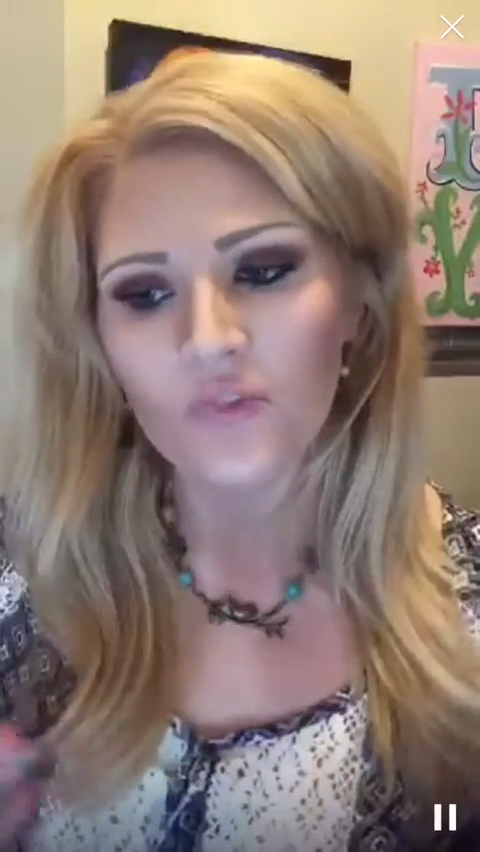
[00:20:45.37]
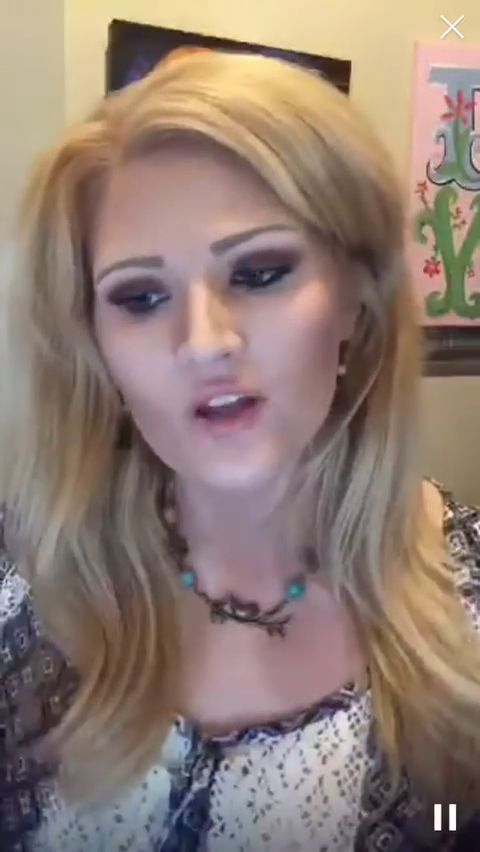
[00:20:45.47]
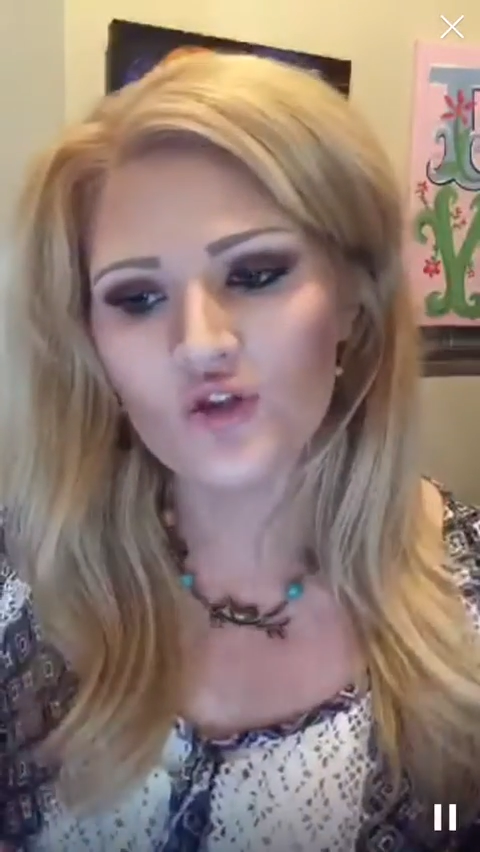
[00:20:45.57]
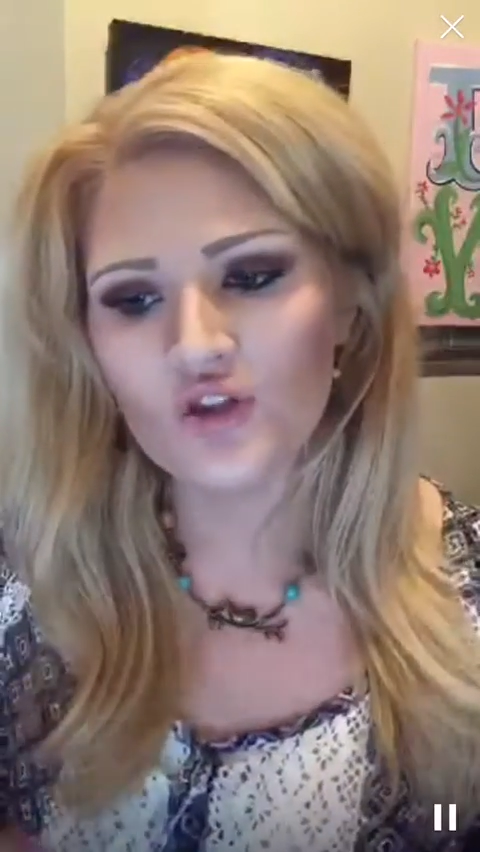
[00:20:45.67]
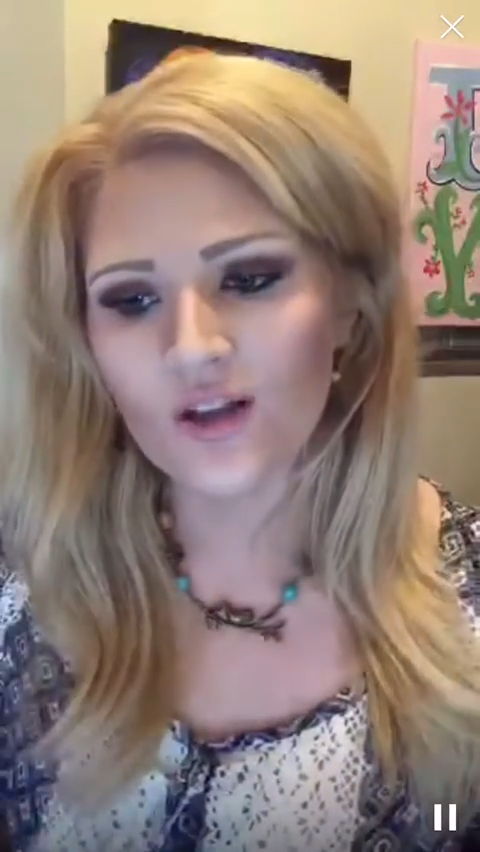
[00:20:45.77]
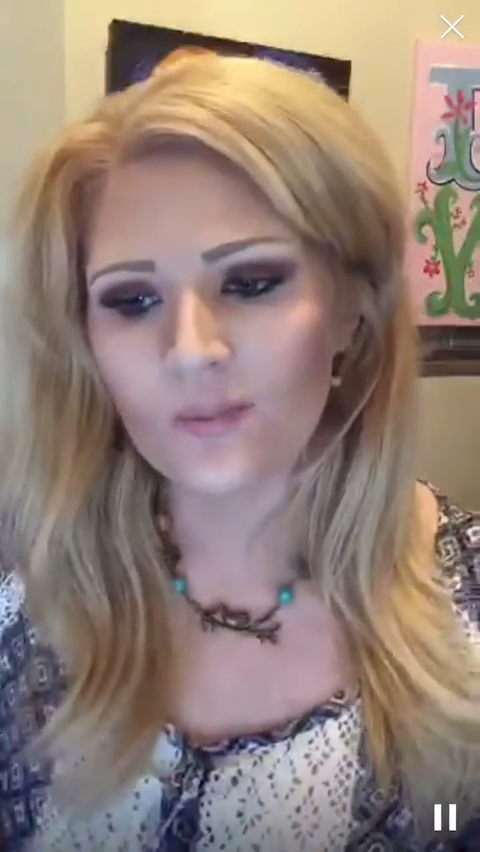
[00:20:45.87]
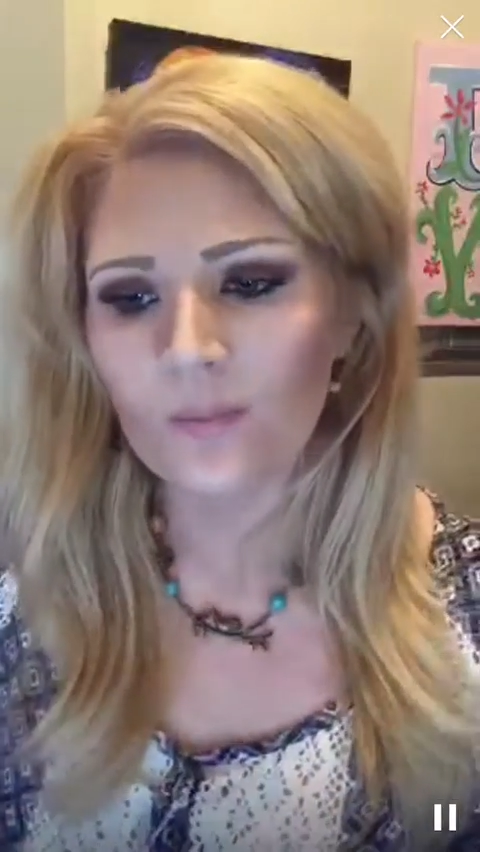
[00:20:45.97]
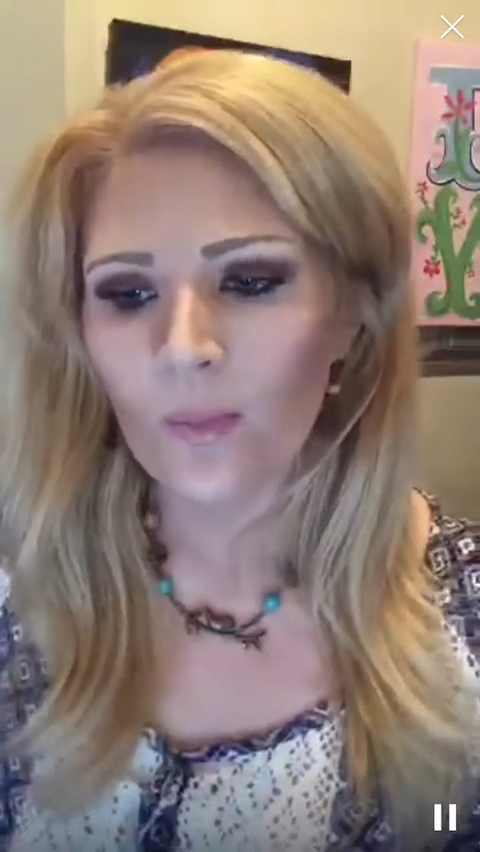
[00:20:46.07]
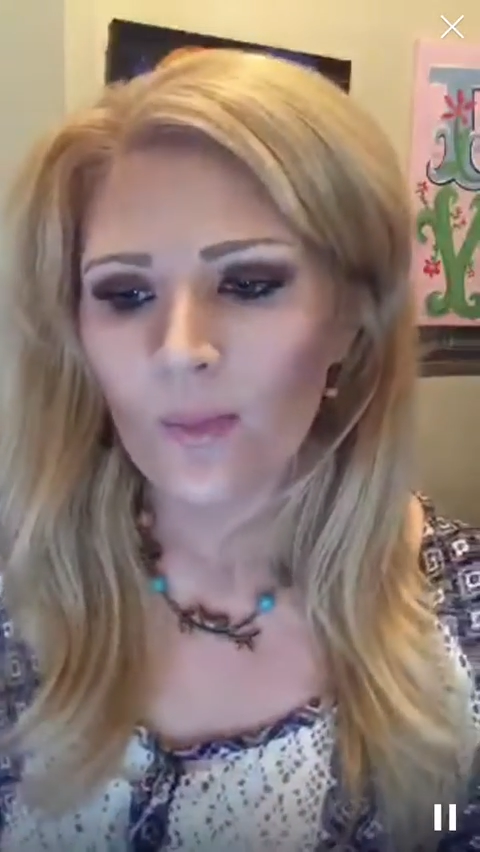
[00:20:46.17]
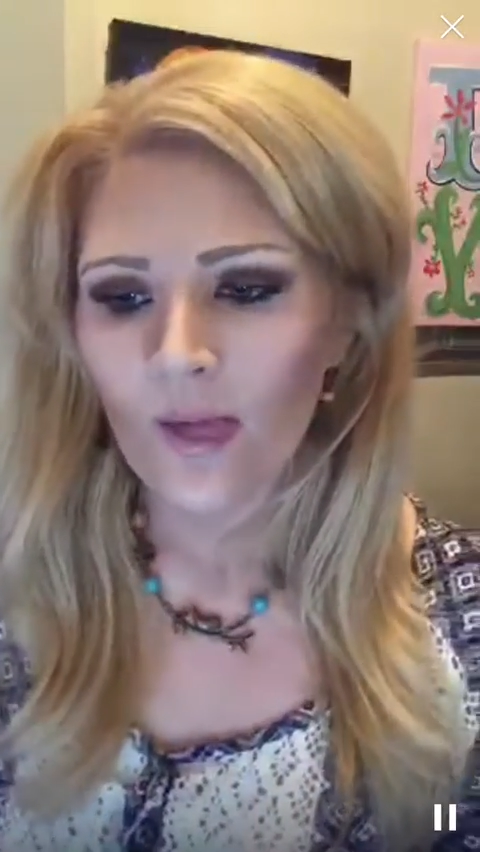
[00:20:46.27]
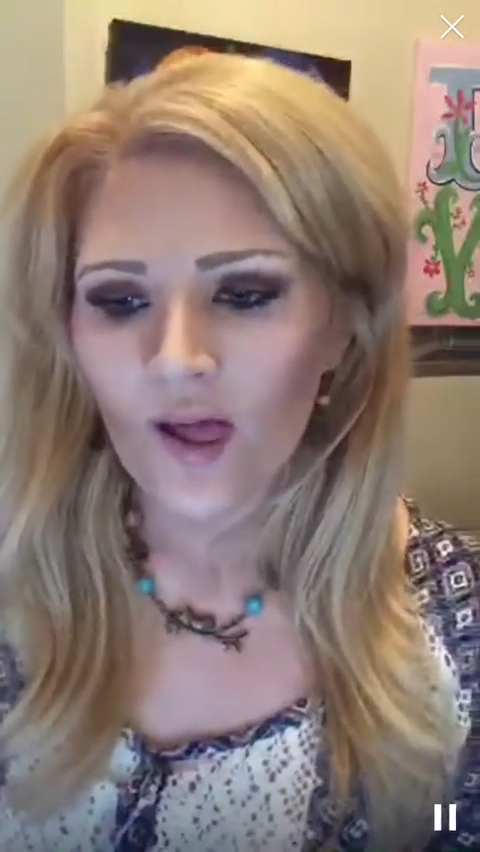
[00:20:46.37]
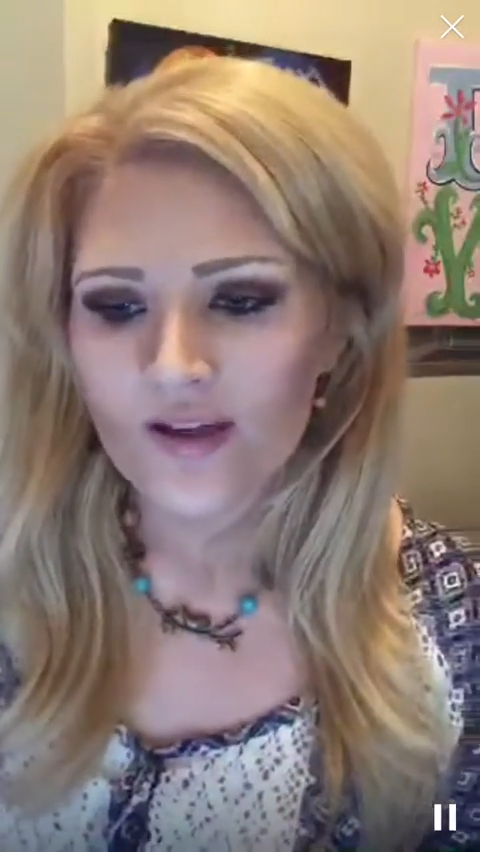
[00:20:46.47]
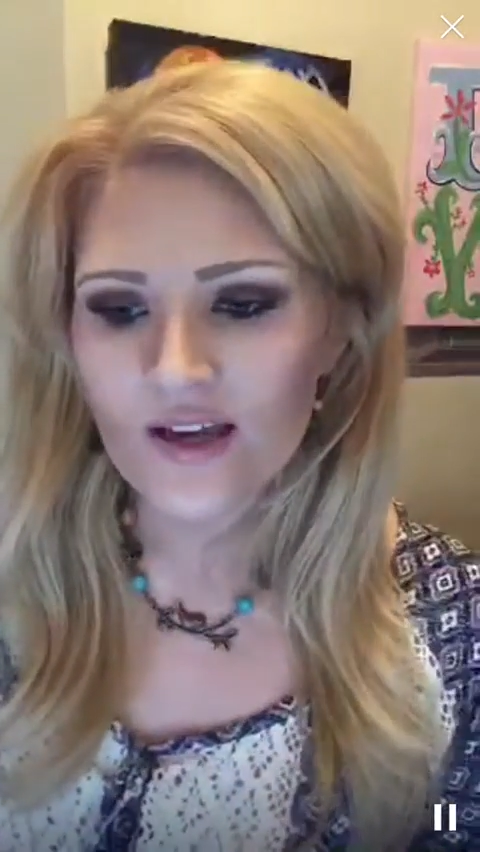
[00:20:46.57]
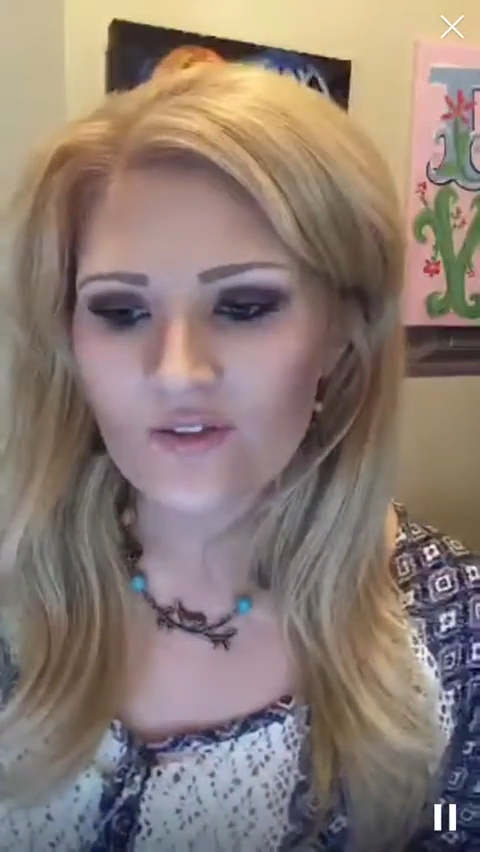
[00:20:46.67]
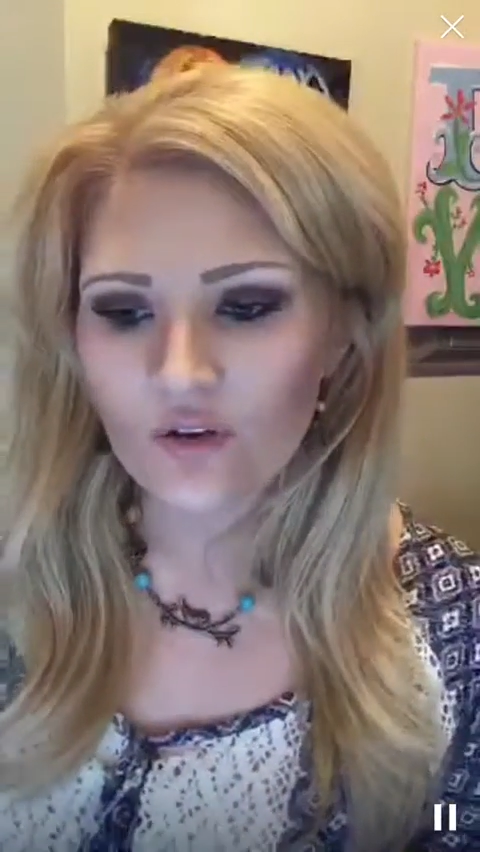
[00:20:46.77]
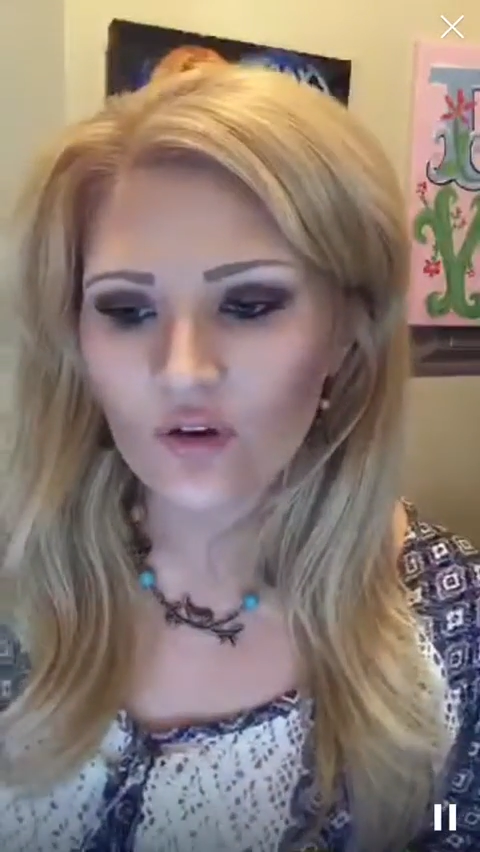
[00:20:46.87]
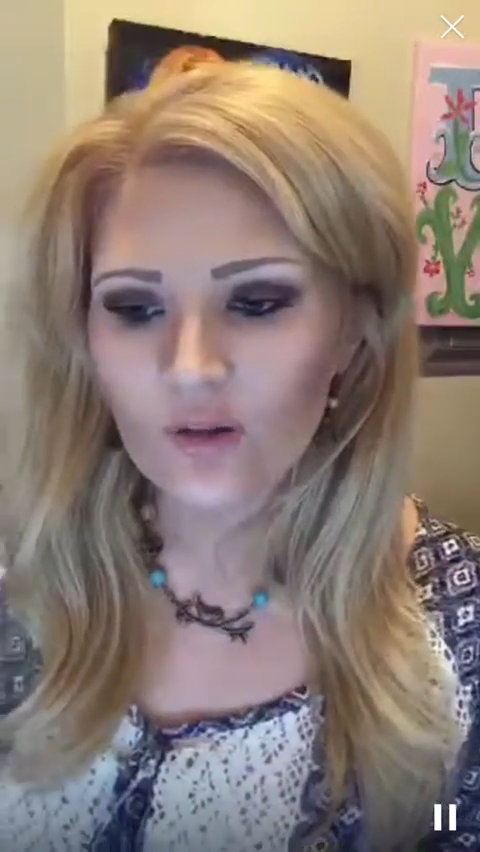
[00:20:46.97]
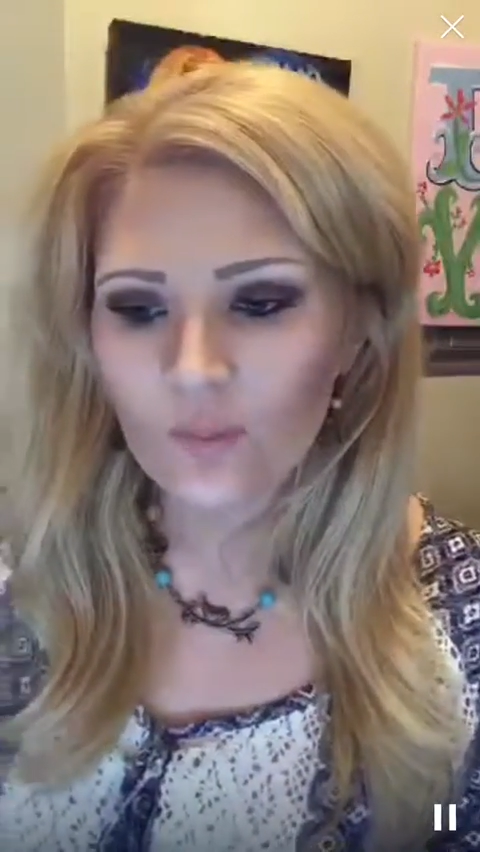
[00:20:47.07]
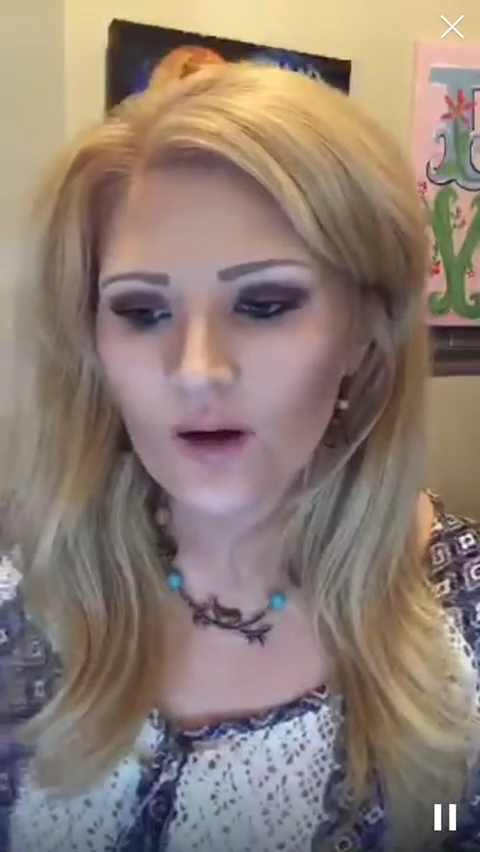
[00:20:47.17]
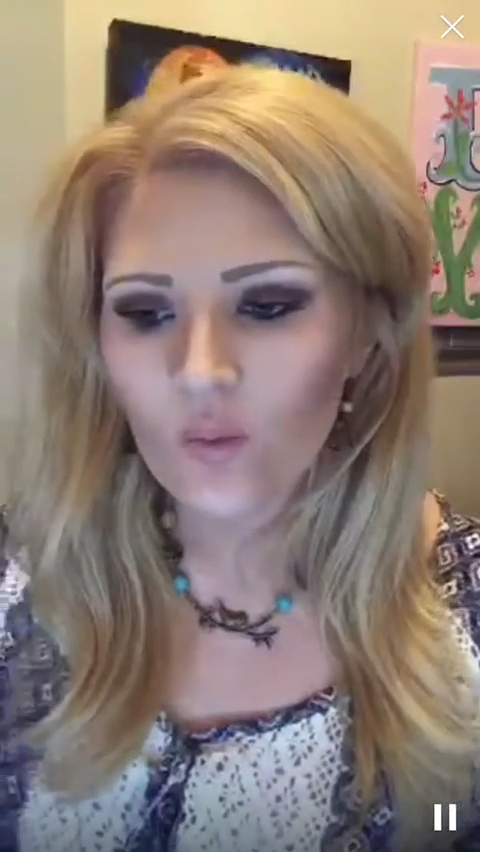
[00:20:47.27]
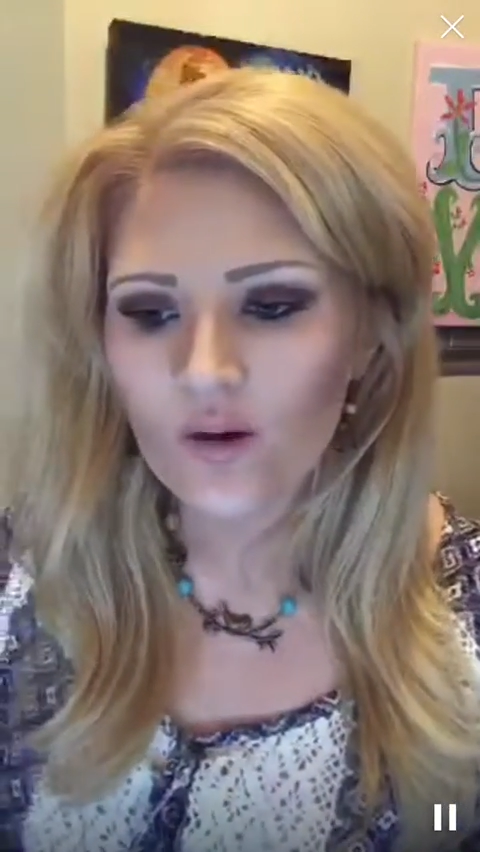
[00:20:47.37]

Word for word: Interesting. David Greenberg,